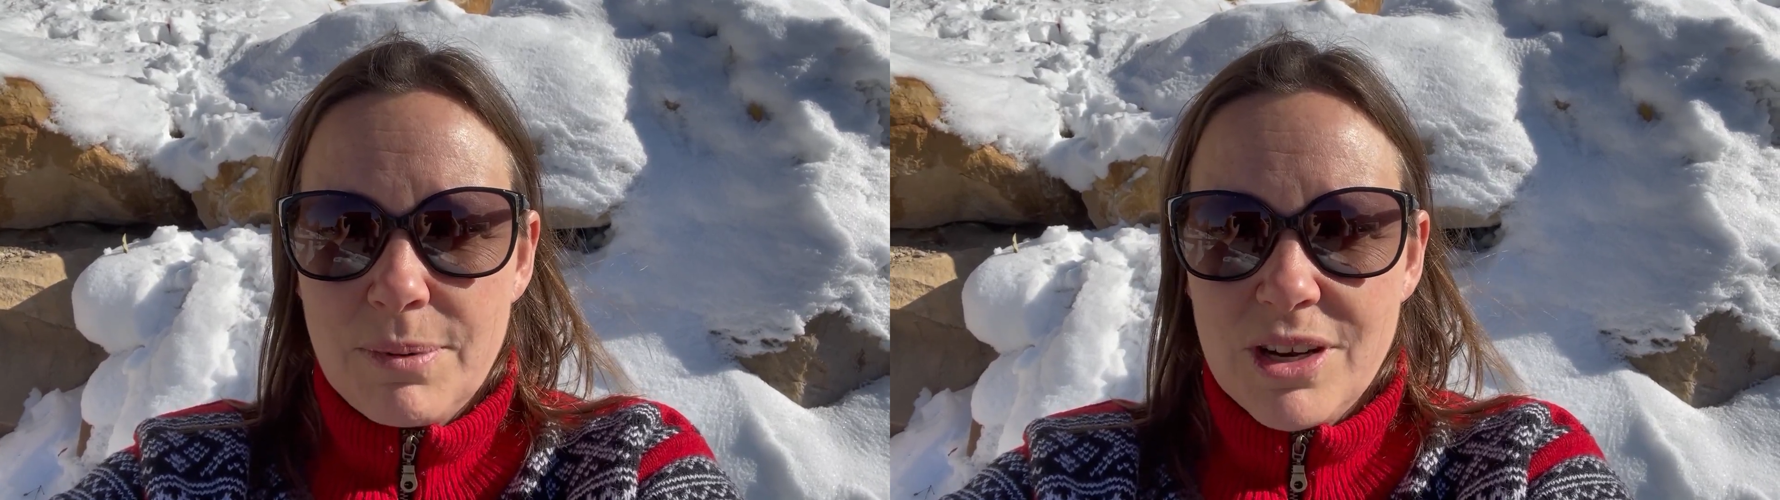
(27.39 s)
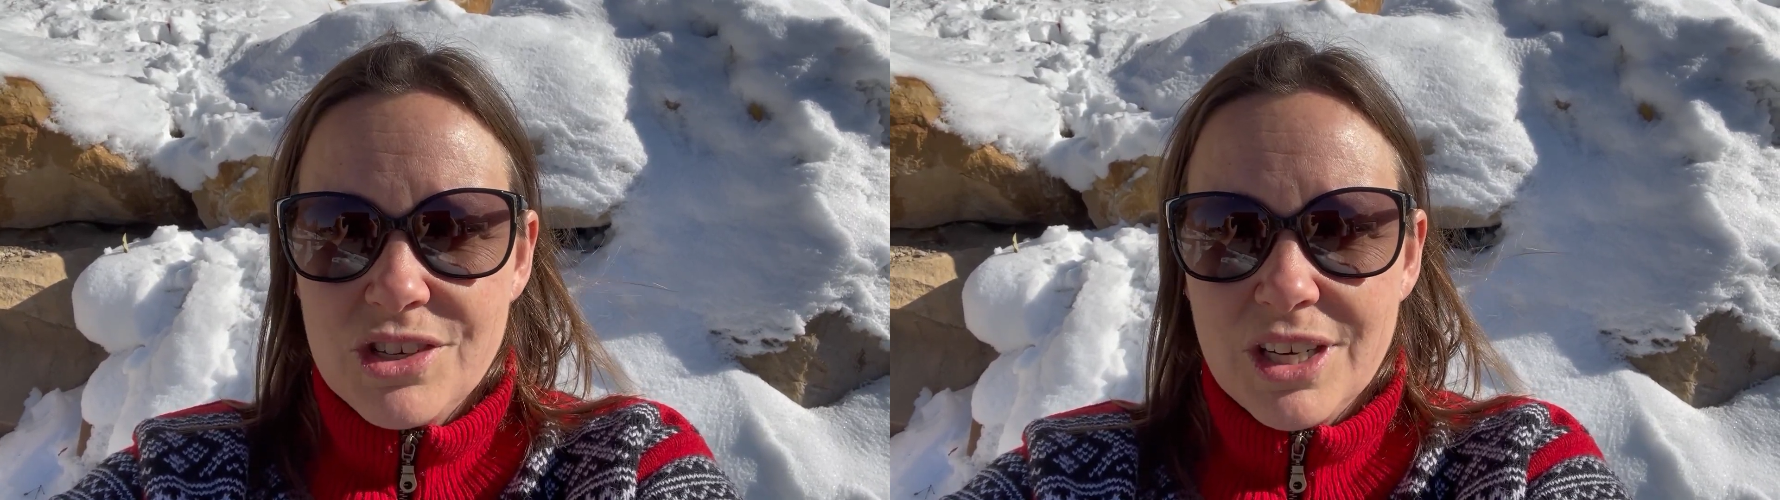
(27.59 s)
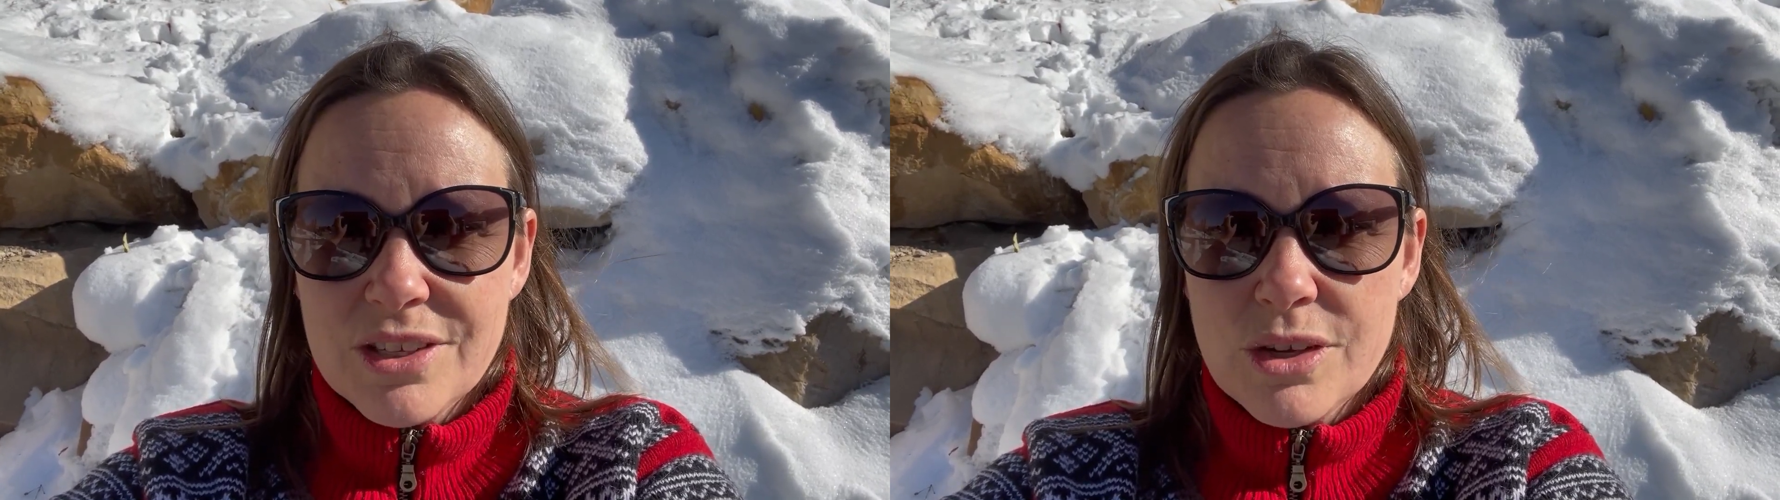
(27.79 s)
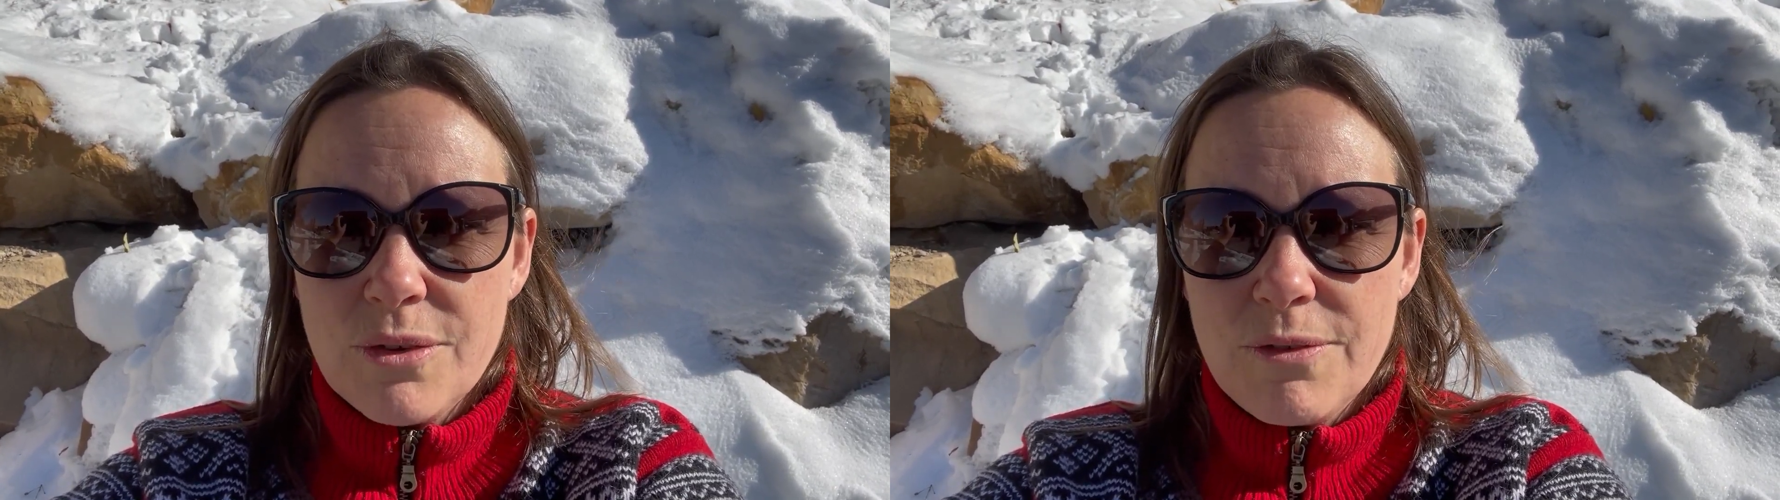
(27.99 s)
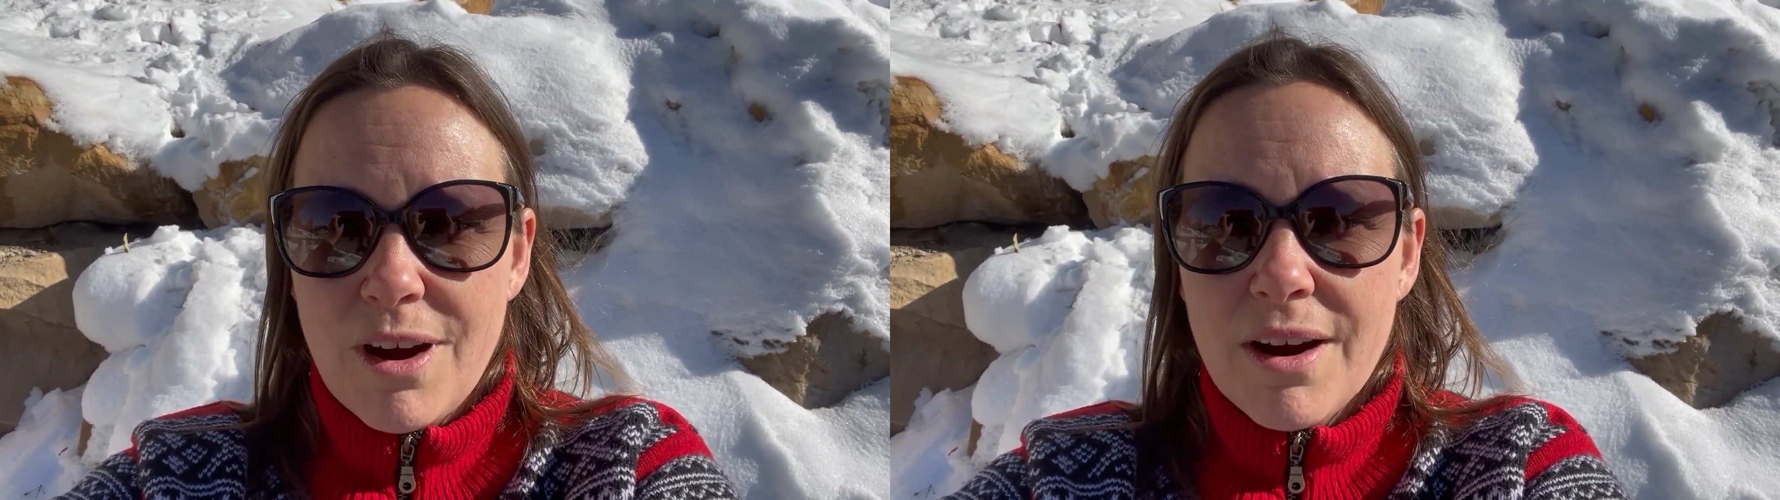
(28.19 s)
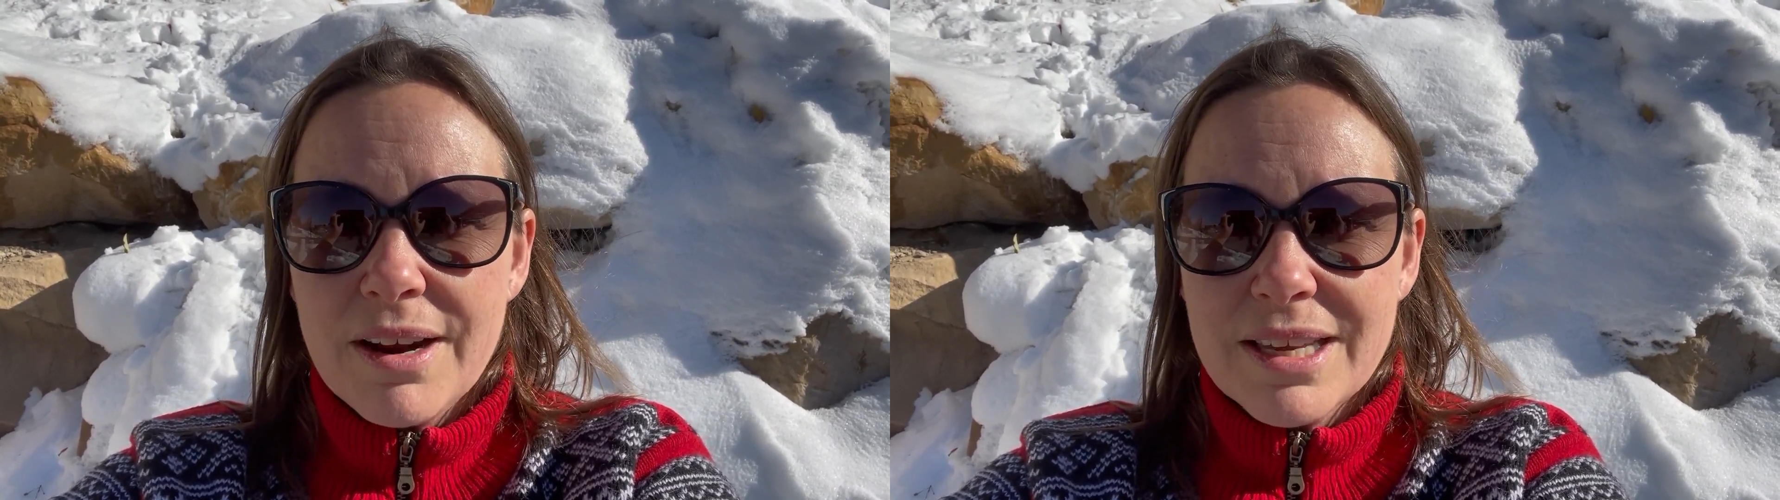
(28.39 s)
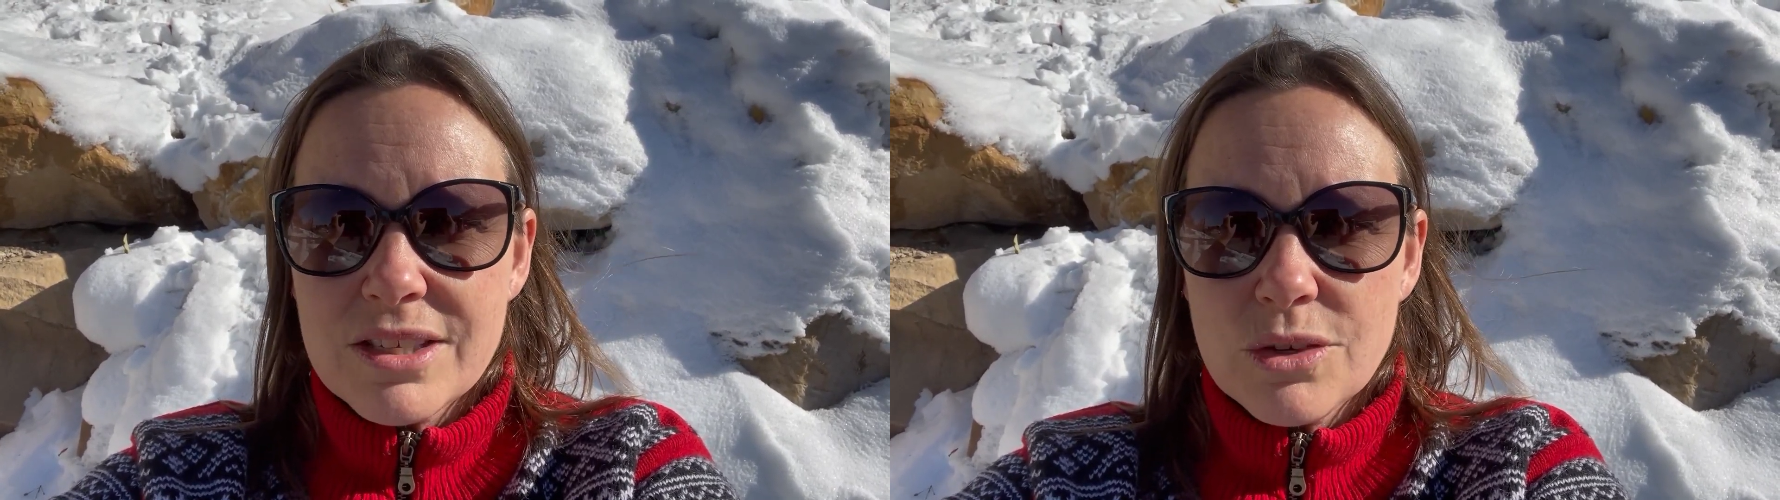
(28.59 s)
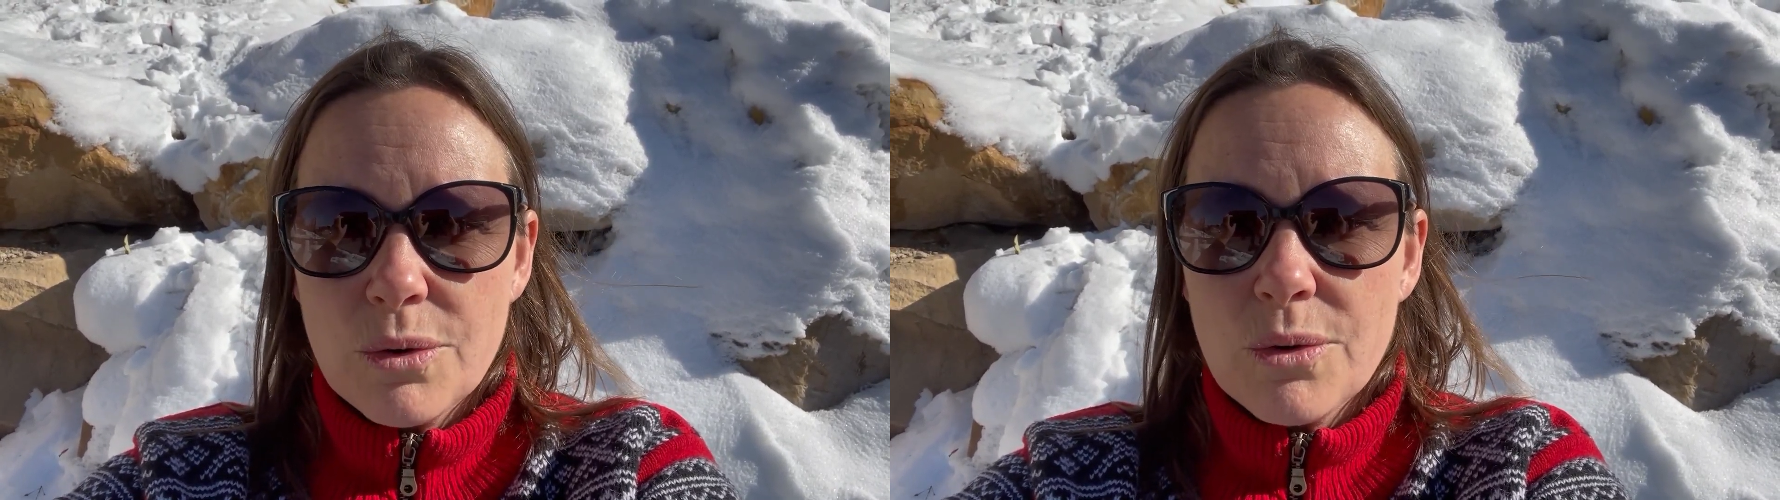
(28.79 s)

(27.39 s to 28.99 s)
project so far is to